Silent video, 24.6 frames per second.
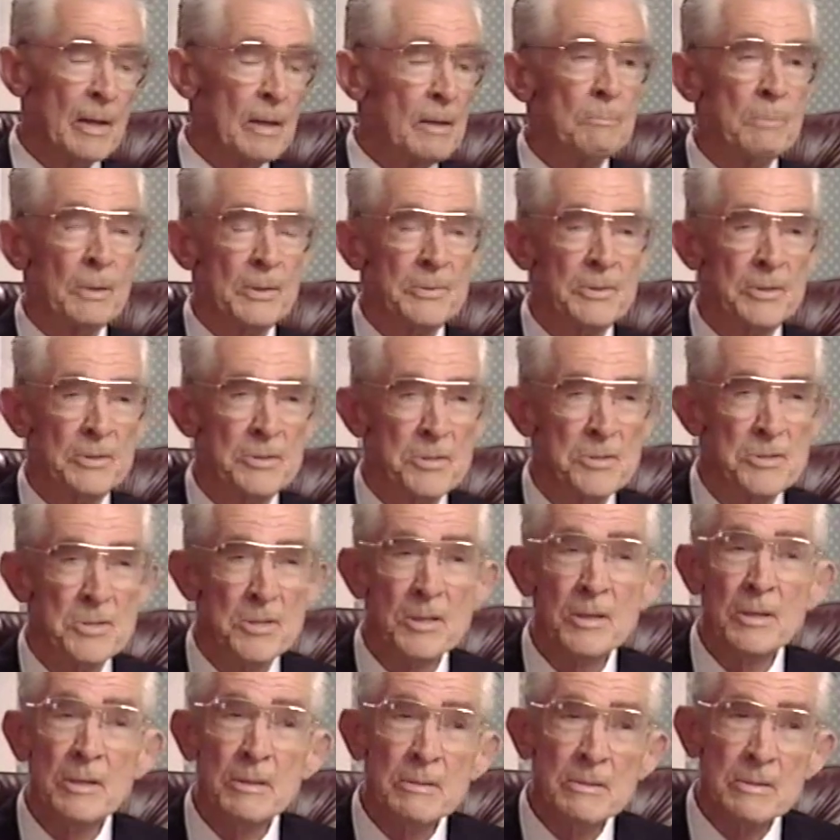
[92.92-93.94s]
But the
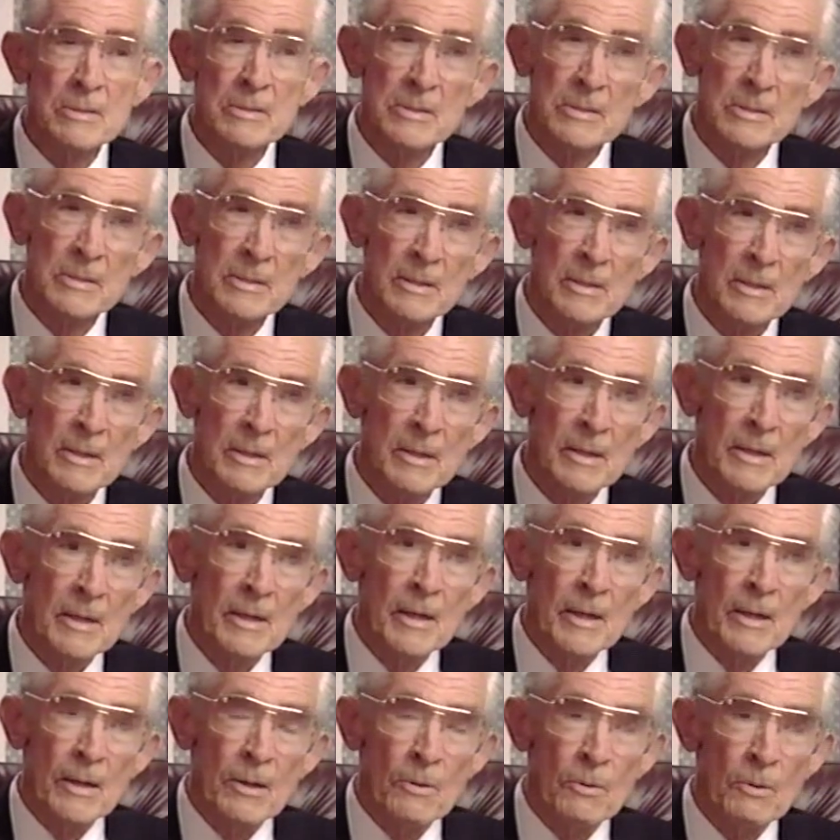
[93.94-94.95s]
genes
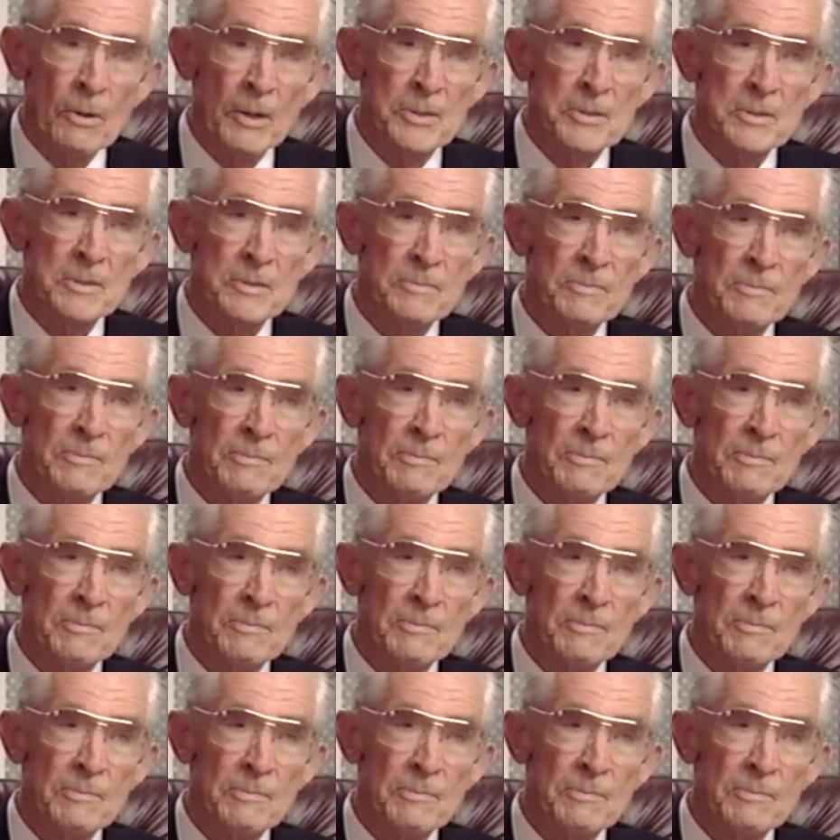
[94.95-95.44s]
which